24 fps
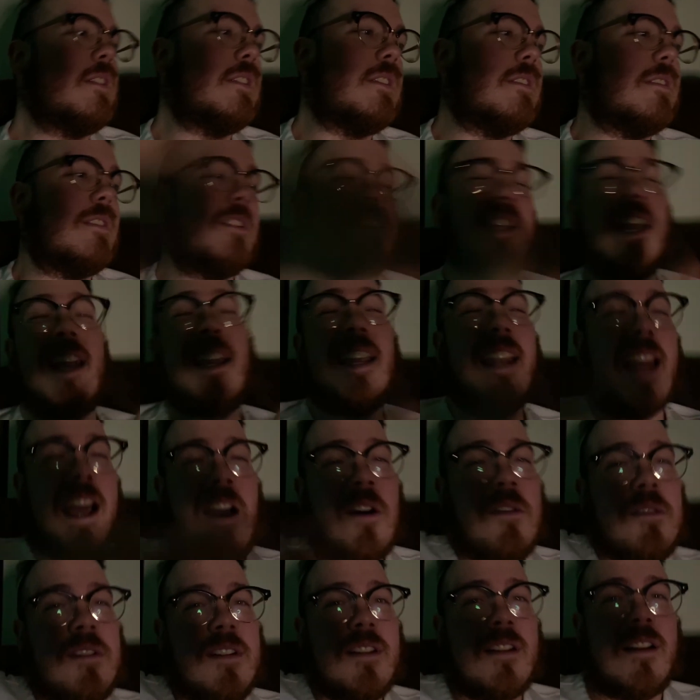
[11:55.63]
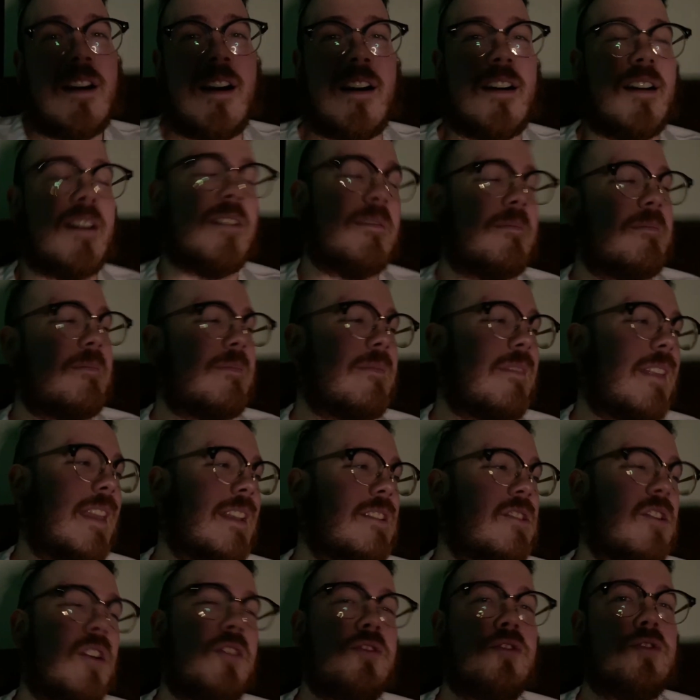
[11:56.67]
check it out.
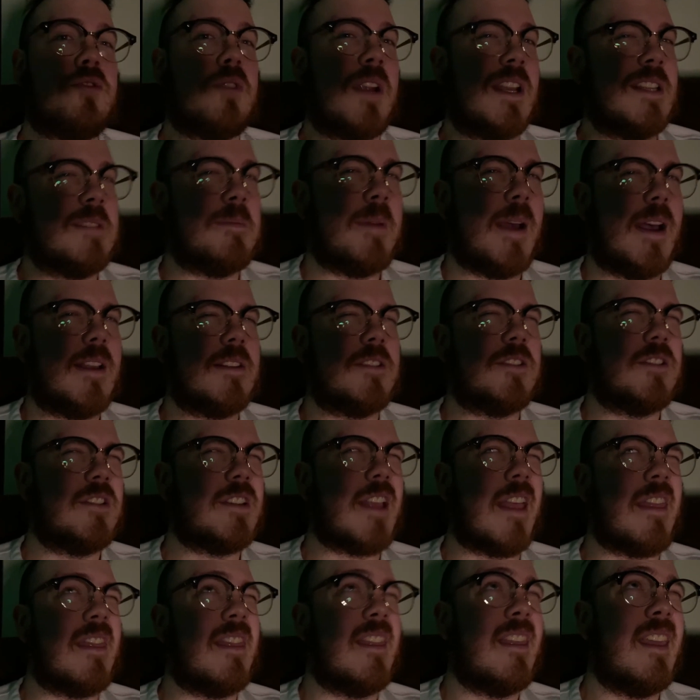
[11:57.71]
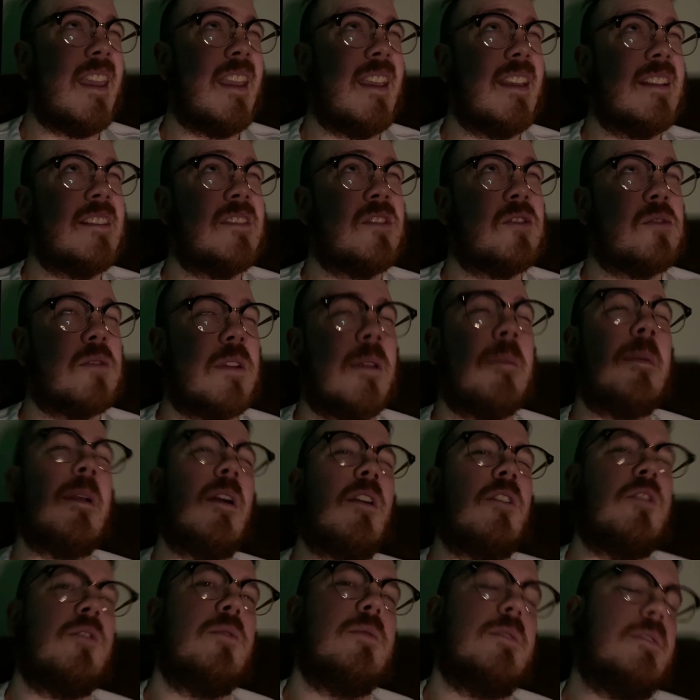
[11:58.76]
It's called Trespassers. I think it's streaming
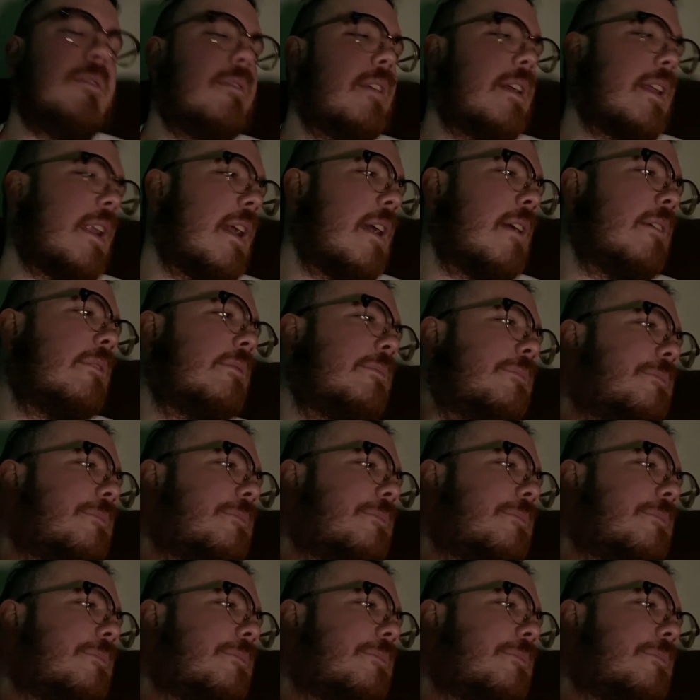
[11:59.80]
on Hulu right now.